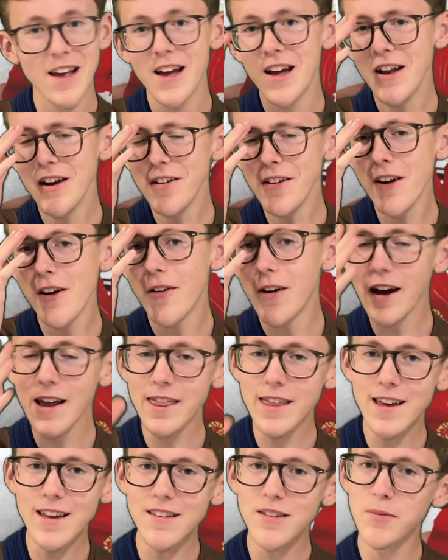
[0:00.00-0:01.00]
No, I think
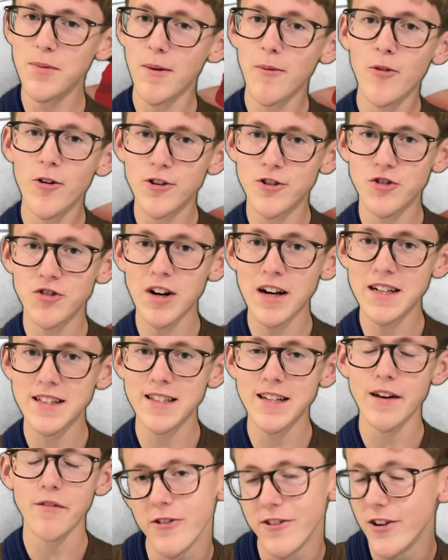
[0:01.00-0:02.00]
it's a bit more attractive
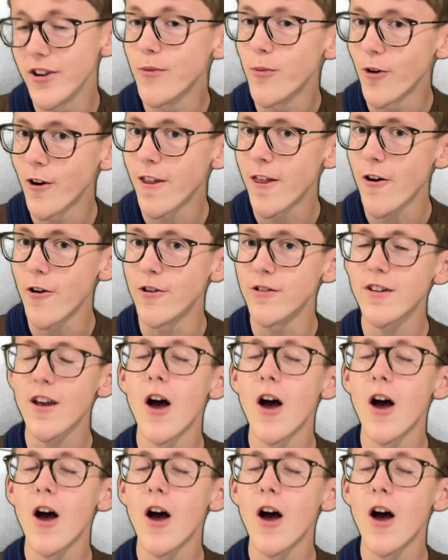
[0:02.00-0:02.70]
than one of those.